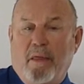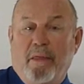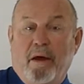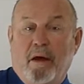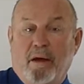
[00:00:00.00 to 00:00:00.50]

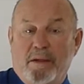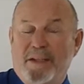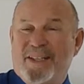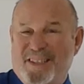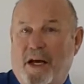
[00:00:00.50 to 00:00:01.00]
the
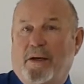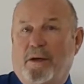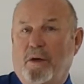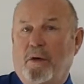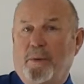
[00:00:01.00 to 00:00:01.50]

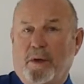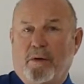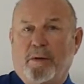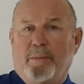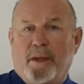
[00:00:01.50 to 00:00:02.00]
dysautonomia
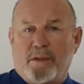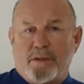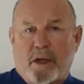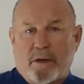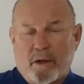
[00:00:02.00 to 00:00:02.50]
or
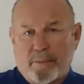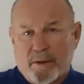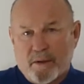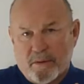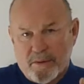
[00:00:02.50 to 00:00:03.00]
unbalanced
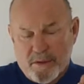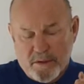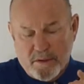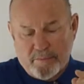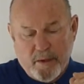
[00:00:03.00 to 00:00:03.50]
autonomic nervous
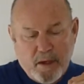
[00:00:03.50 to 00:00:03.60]
system.